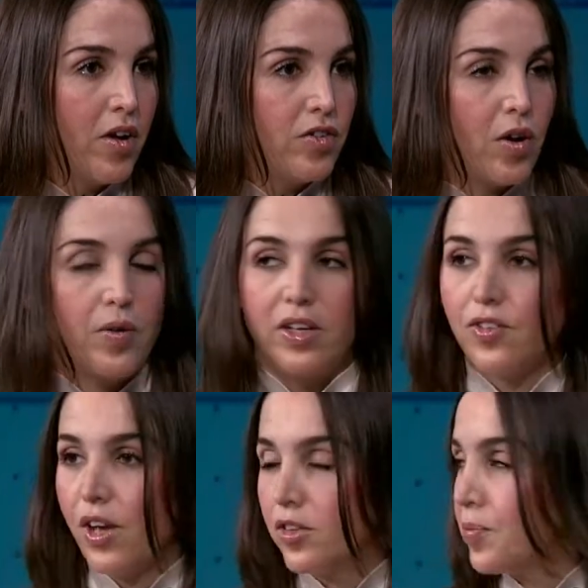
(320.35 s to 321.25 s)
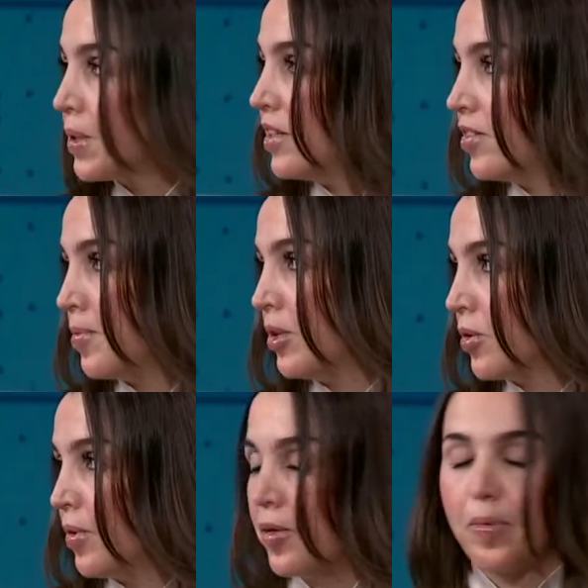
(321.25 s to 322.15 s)
So it's pretty similar
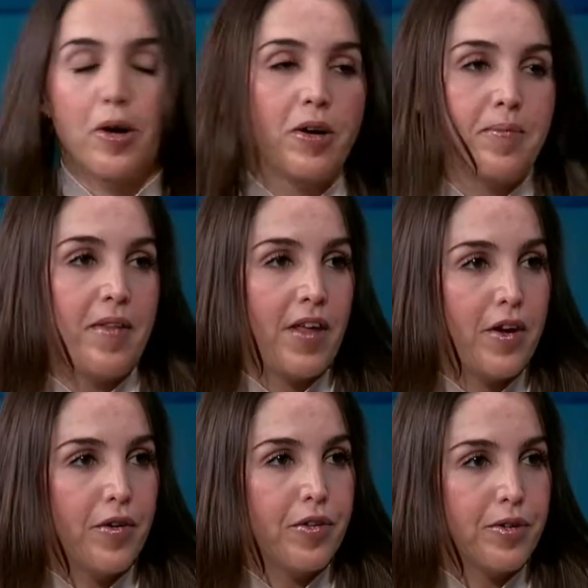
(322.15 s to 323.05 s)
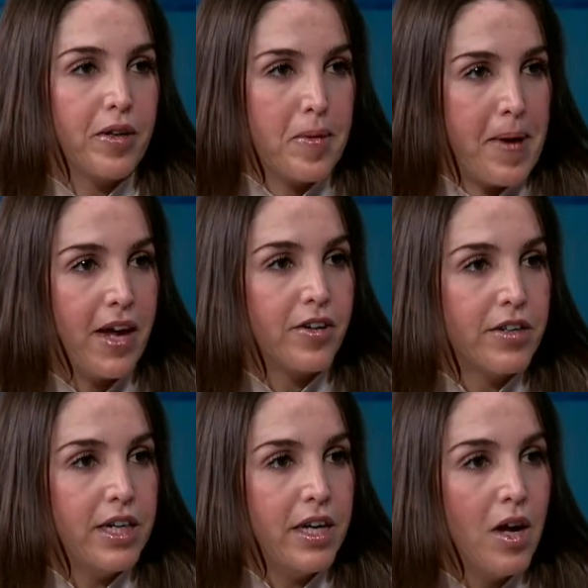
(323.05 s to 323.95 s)
with the program that they go through at the
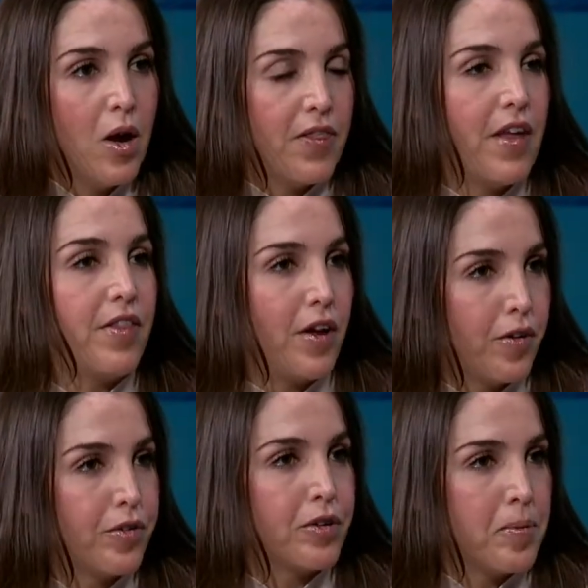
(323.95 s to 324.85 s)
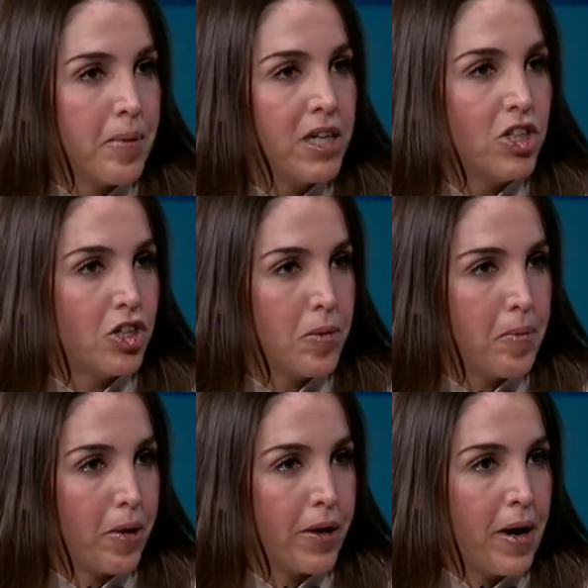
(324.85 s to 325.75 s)
bakery, that they go through an apprenticeship
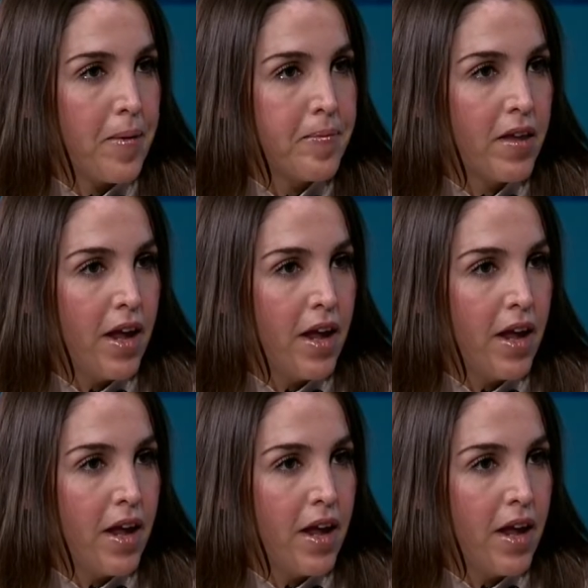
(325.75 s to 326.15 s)
program.